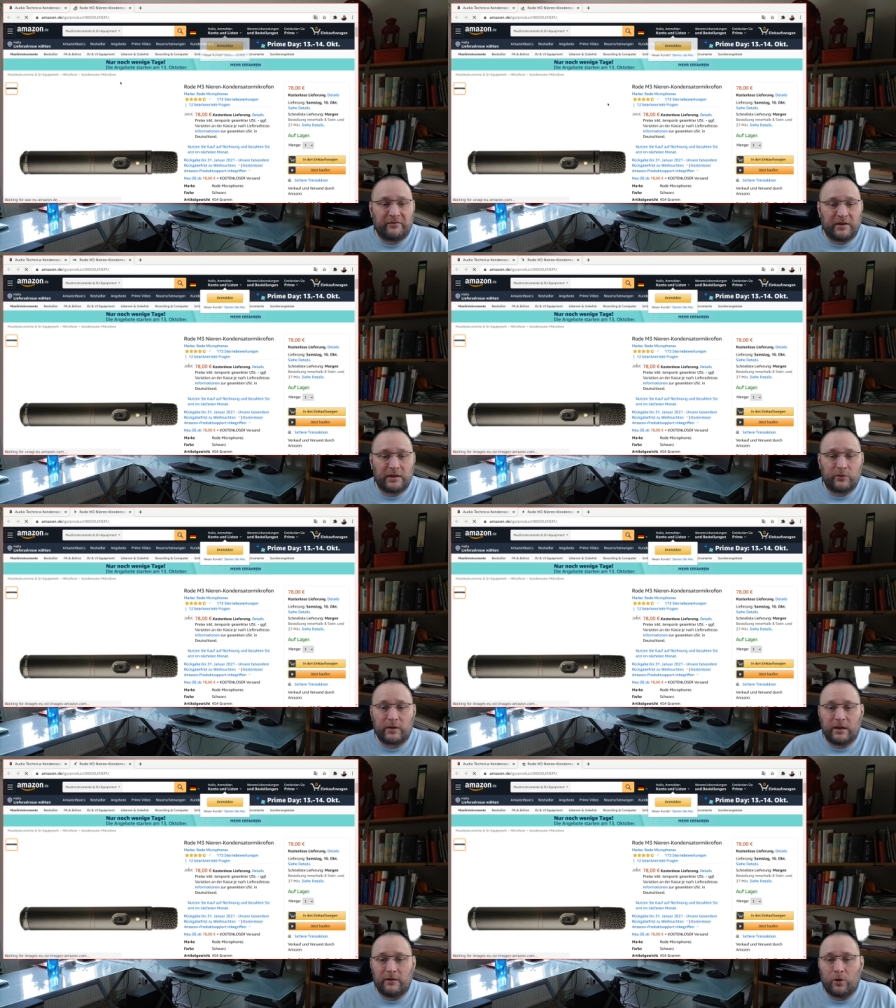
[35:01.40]
then you
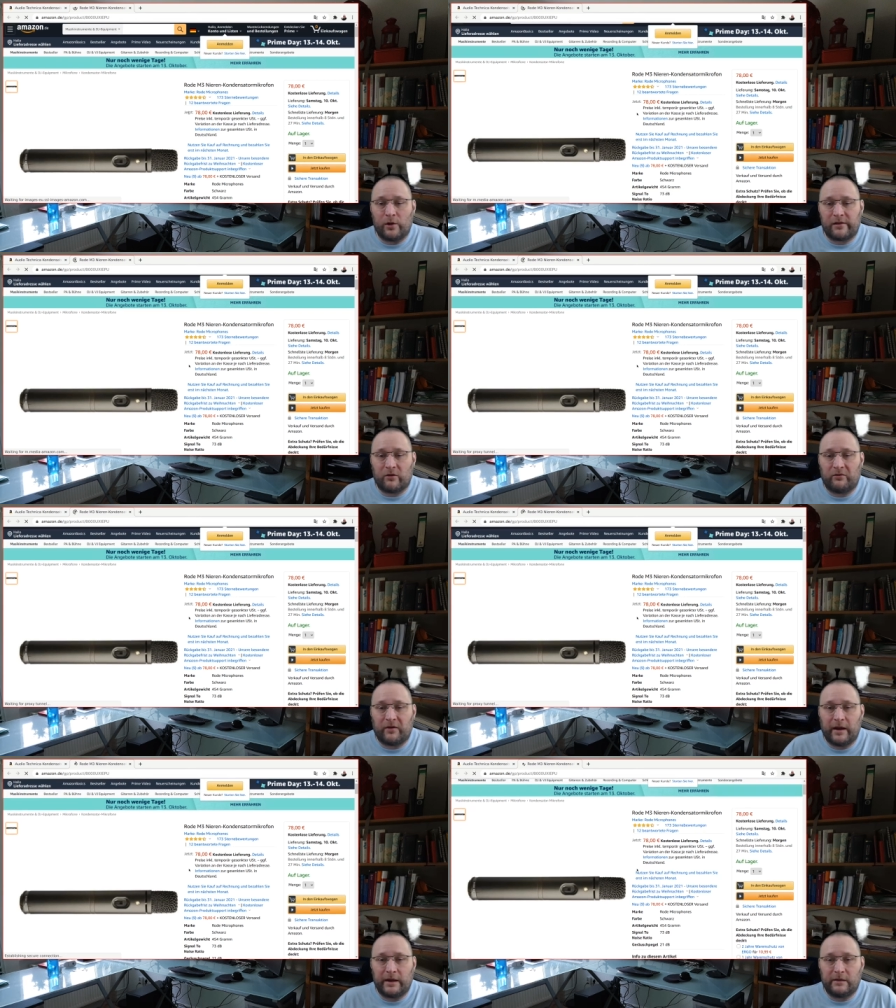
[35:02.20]
can also
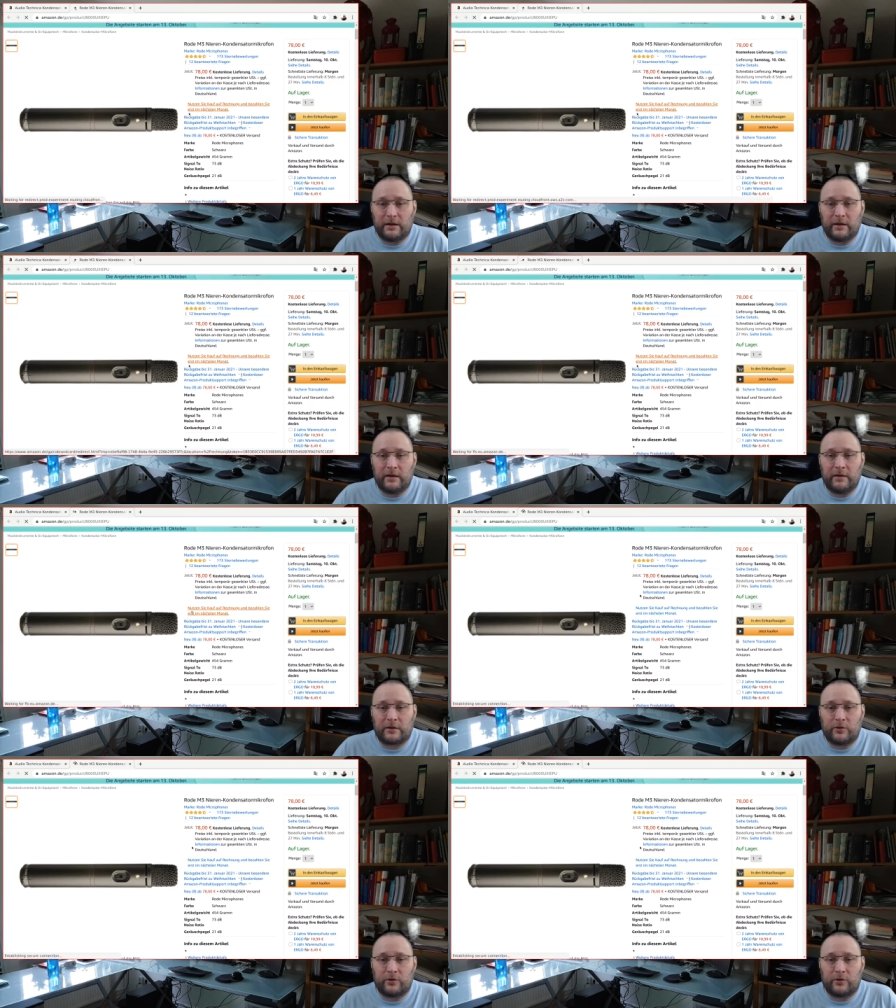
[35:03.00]
find uh,